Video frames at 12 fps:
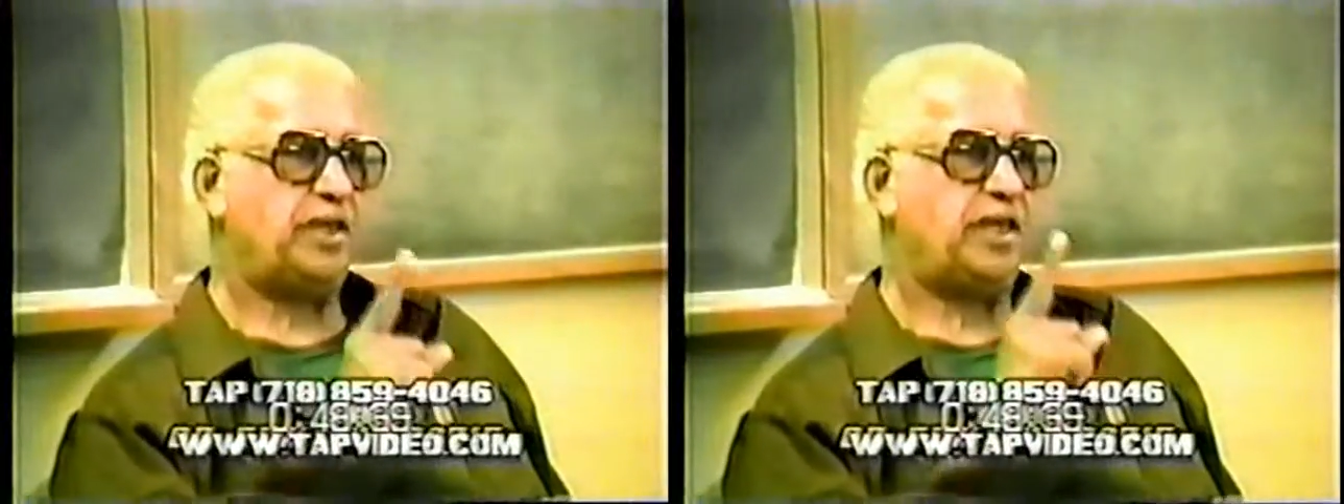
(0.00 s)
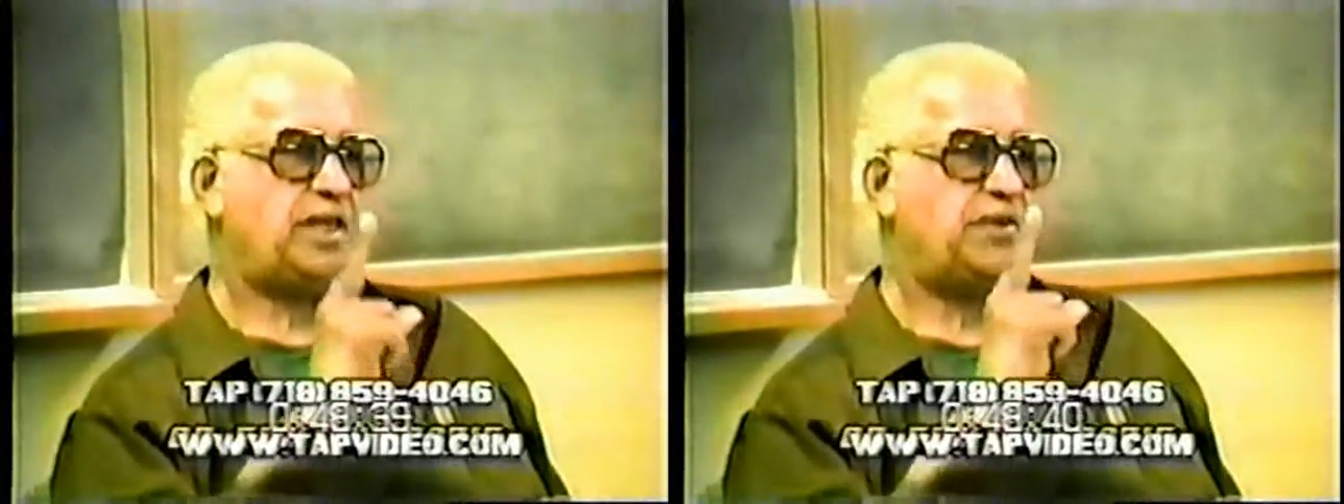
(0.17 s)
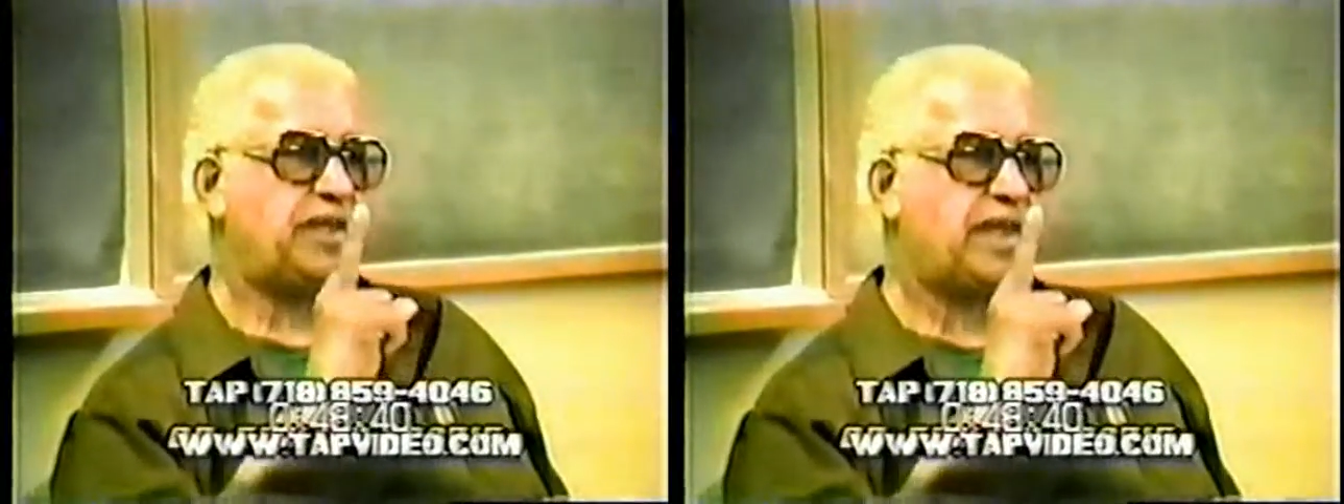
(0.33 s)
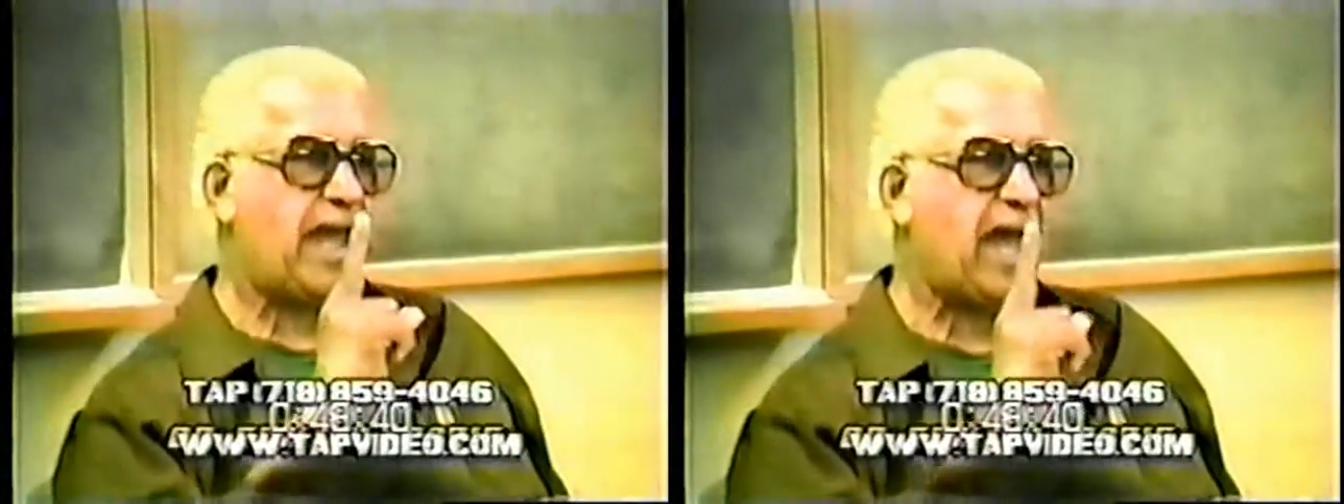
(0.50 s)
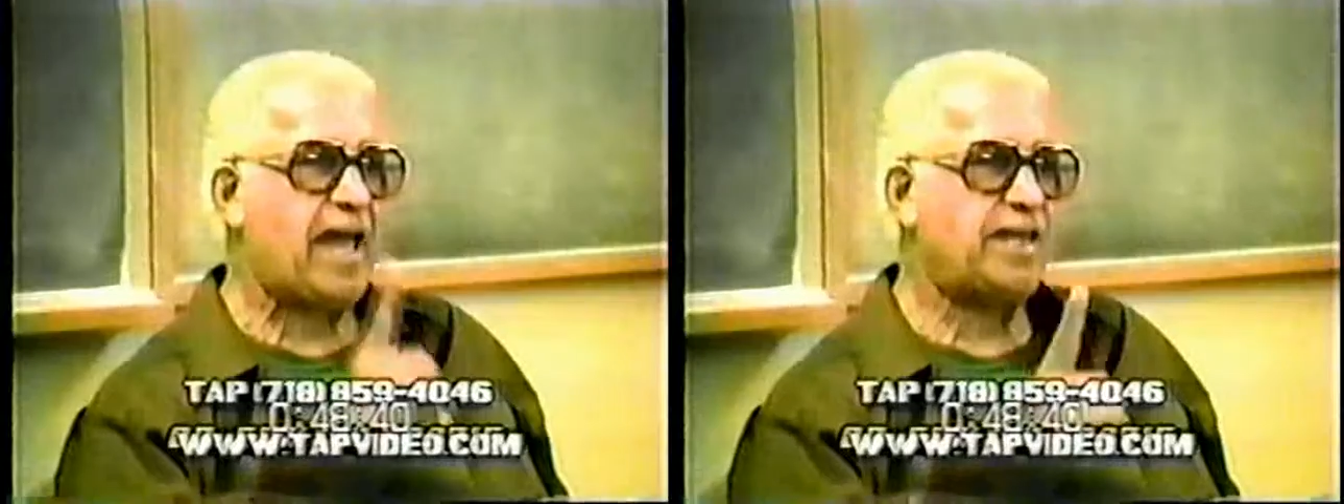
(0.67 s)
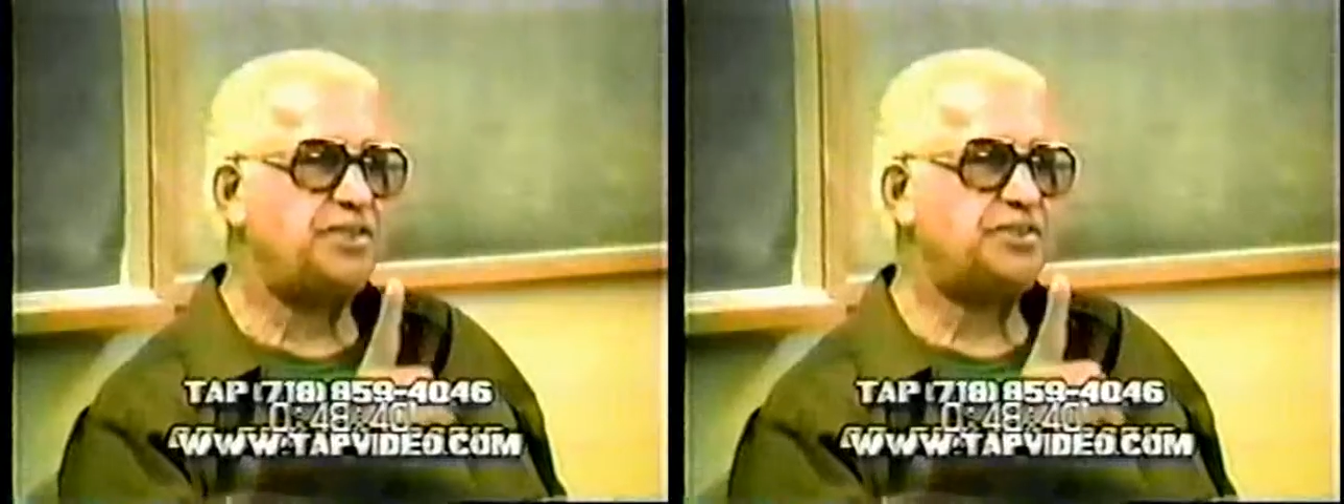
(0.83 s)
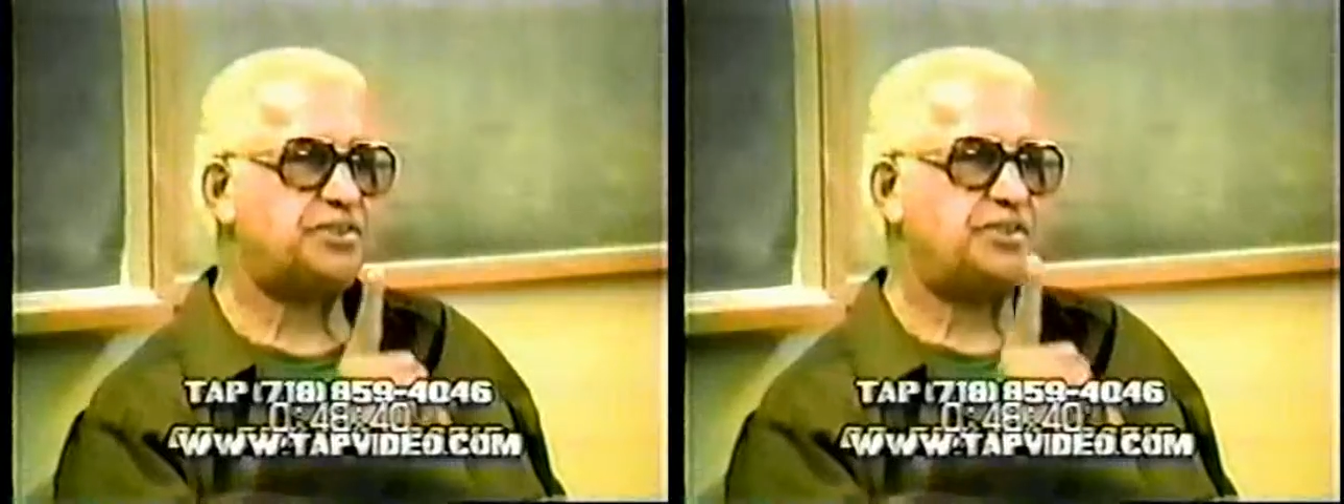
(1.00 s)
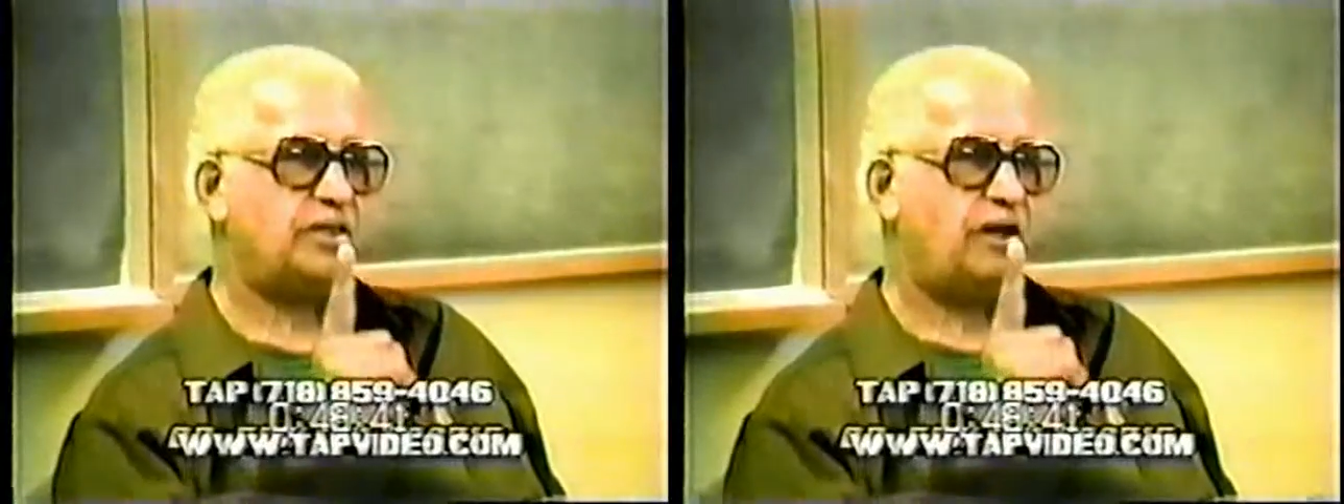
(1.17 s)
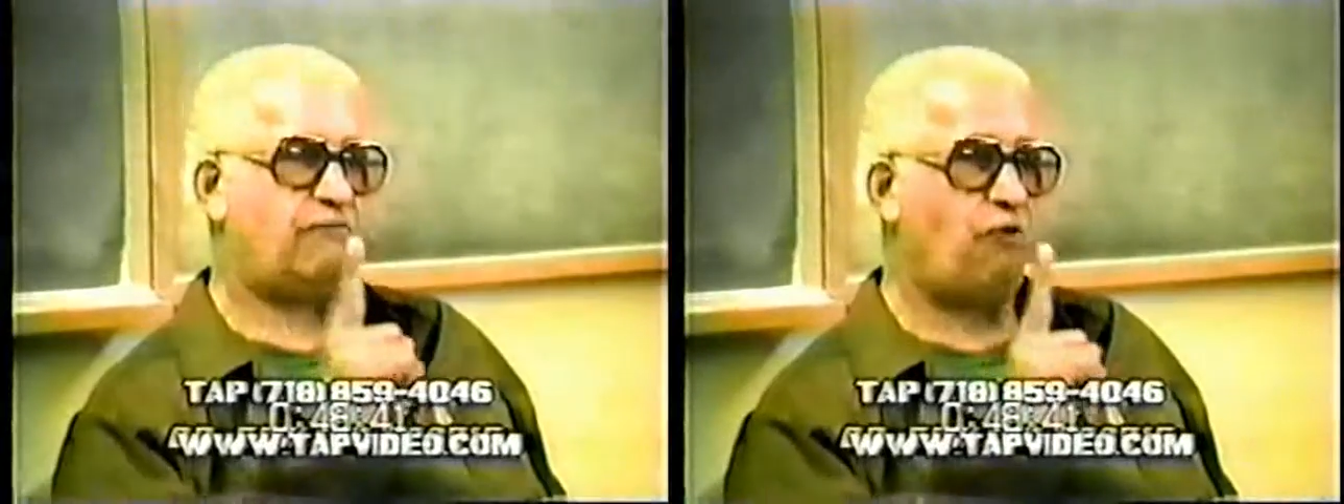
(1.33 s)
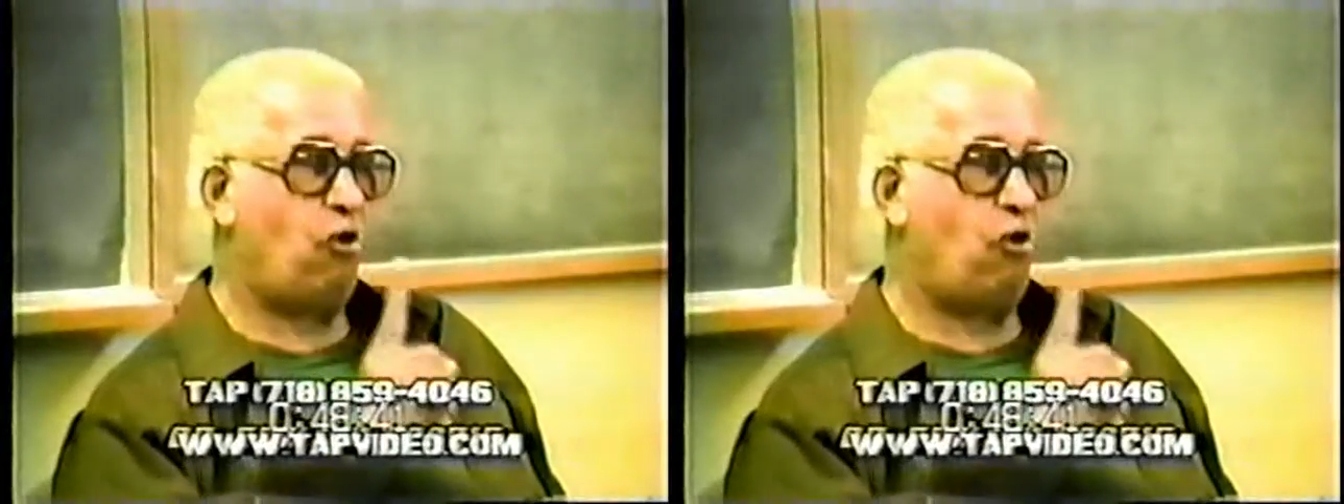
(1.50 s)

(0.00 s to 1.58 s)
in the hands of